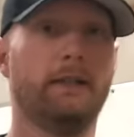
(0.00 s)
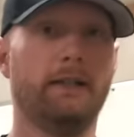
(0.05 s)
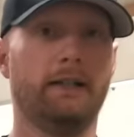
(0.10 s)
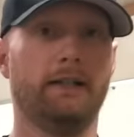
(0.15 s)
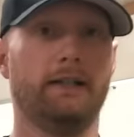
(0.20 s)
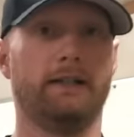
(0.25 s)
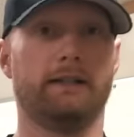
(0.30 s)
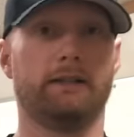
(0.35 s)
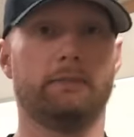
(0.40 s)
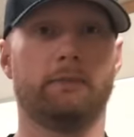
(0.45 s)

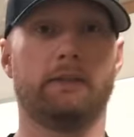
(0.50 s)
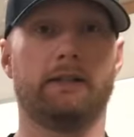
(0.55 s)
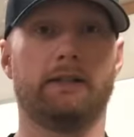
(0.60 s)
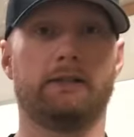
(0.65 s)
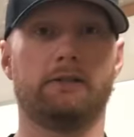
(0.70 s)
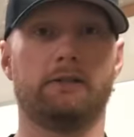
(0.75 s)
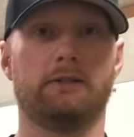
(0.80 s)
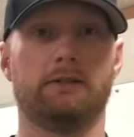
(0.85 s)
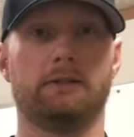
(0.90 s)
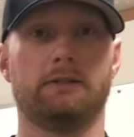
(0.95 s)
It
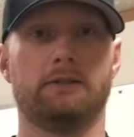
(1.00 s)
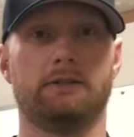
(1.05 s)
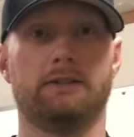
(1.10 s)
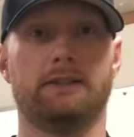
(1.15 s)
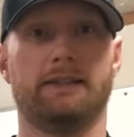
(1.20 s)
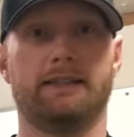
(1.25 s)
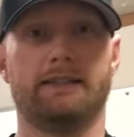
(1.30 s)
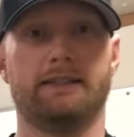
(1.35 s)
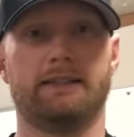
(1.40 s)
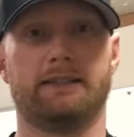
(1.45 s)

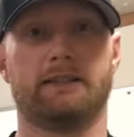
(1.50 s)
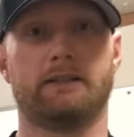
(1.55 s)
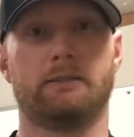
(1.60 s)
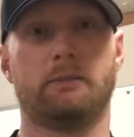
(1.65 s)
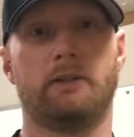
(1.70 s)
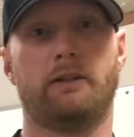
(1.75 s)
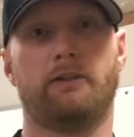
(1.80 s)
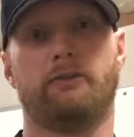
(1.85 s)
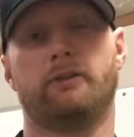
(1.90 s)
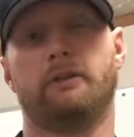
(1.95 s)
does come
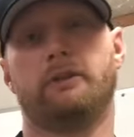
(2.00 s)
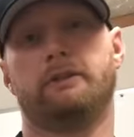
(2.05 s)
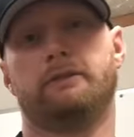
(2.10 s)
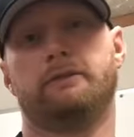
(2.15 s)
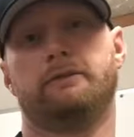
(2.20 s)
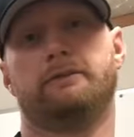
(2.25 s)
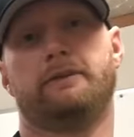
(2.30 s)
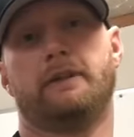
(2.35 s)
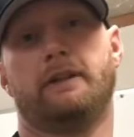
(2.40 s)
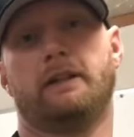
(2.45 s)
off
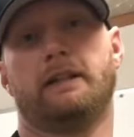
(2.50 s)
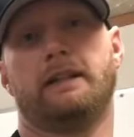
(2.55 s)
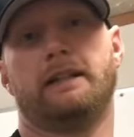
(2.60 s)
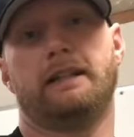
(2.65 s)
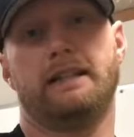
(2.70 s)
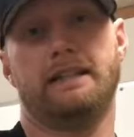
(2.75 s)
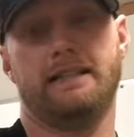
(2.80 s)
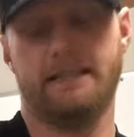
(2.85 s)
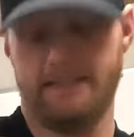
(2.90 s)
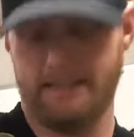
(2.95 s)

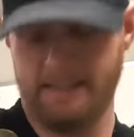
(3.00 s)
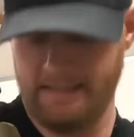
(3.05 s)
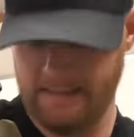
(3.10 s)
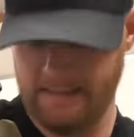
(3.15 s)
fairly easy.